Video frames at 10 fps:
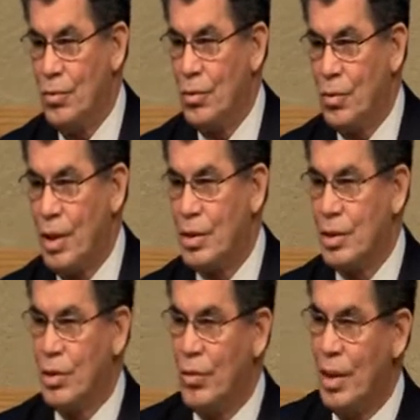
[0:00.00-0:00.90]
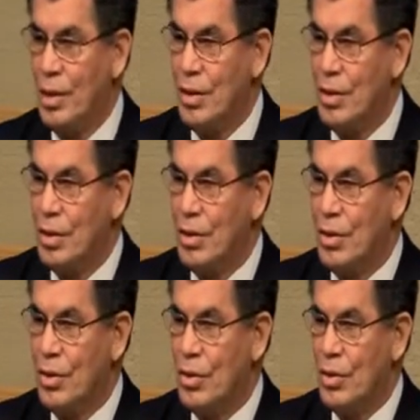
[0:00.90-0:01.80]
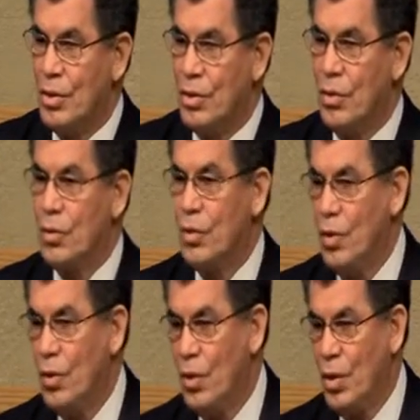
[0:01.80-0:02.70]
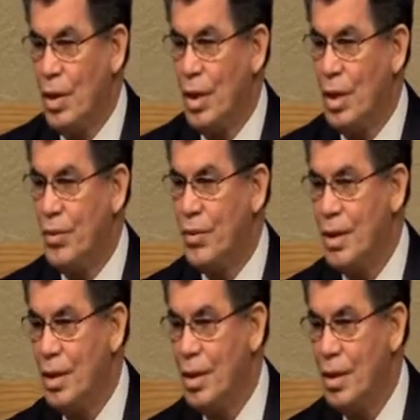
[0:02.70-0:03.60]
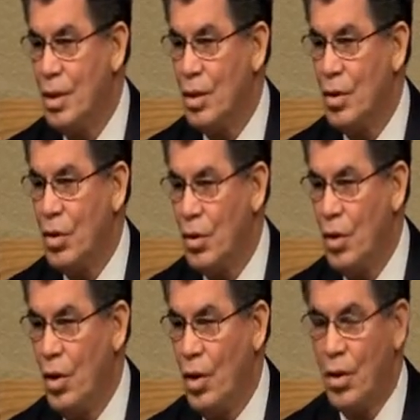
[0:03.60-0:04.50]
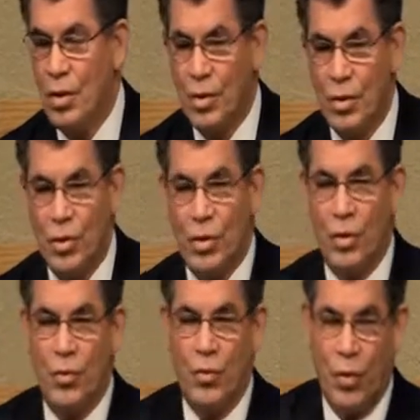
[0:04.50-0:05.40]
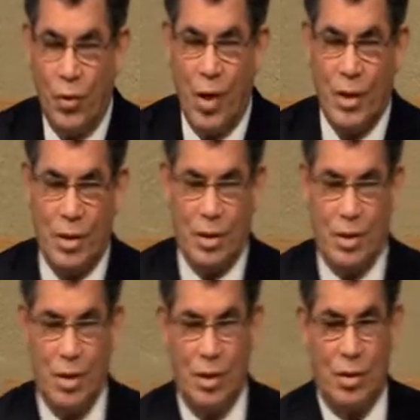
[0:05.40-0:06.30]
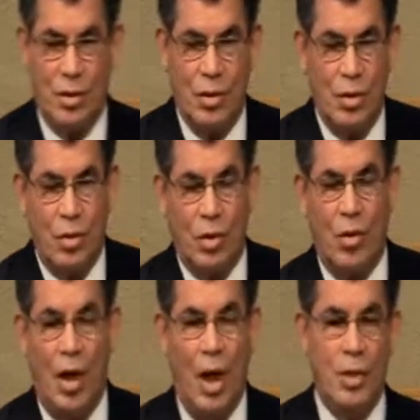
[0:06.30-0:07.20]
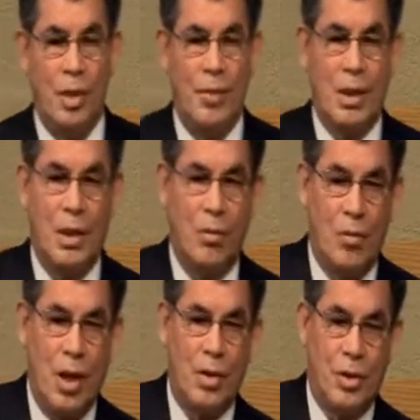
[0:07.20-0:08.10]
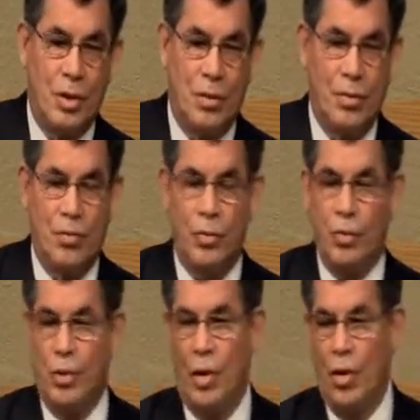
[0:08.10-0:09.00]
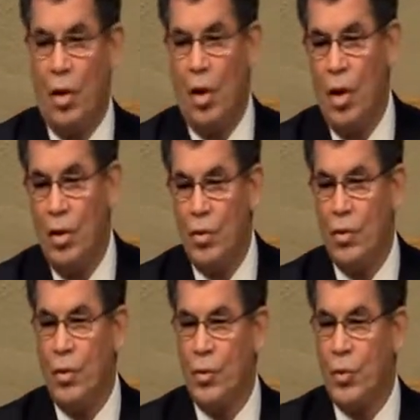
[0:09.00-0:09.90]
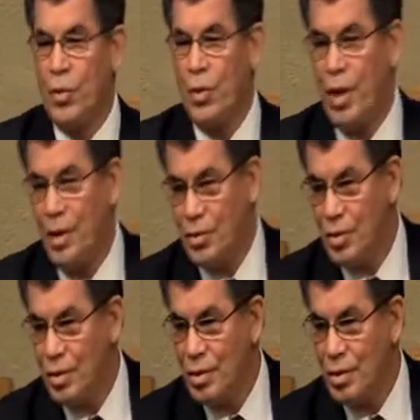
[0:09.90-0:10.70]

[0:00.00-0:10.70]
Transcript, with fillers: Christ is the what? The goal of the law for righteousness. So how do you become righteous? Through the law or through Christ?